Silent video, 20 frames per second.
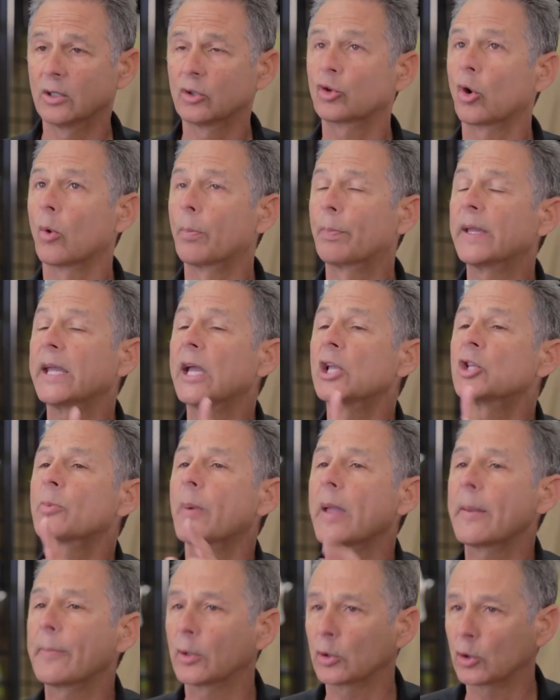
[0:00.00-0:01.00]
So pH
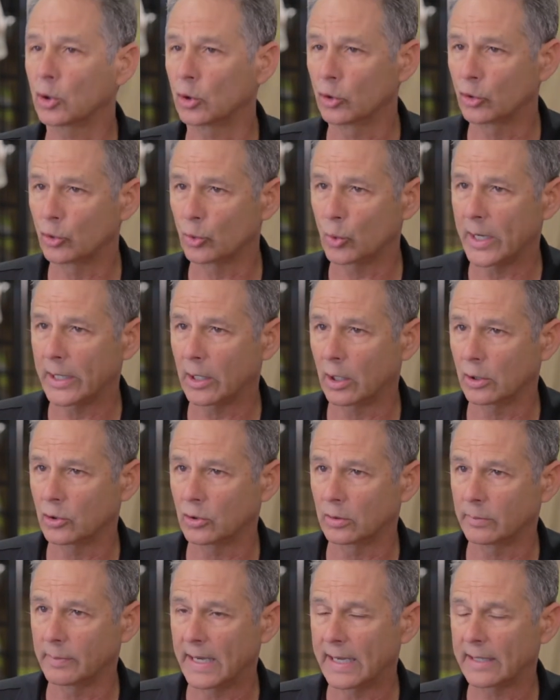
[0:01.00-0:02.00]
paper turns red on
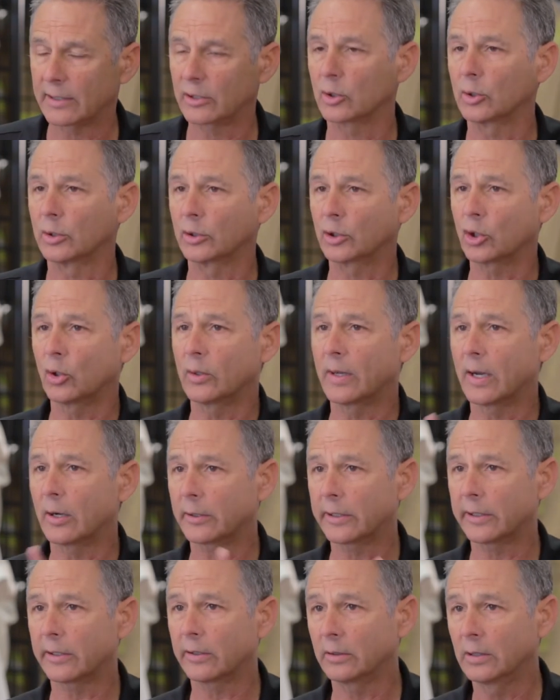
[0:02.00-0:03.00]
your mask. Your
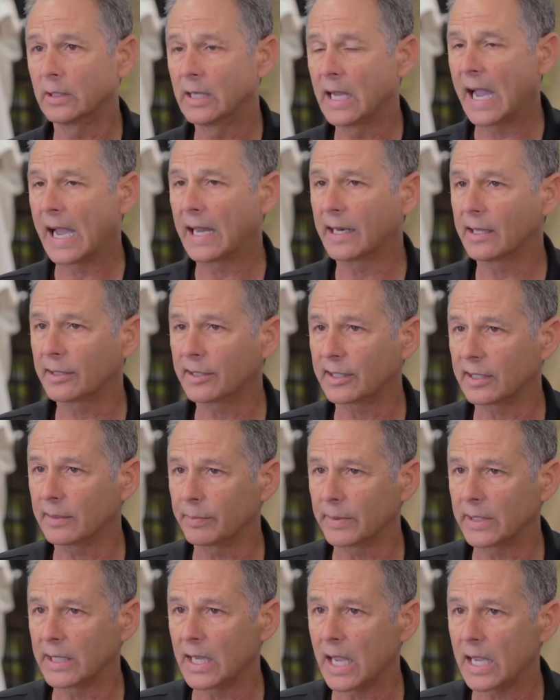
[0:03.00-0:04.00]
turnout gear and hmm.
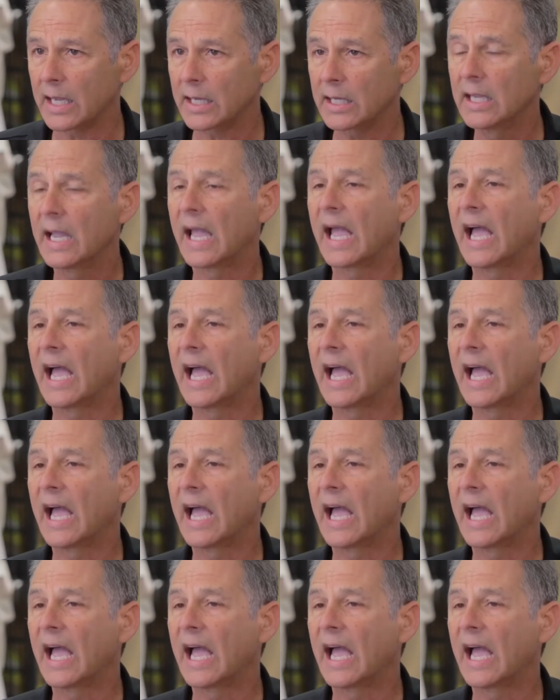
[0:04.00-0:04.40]
SCBA.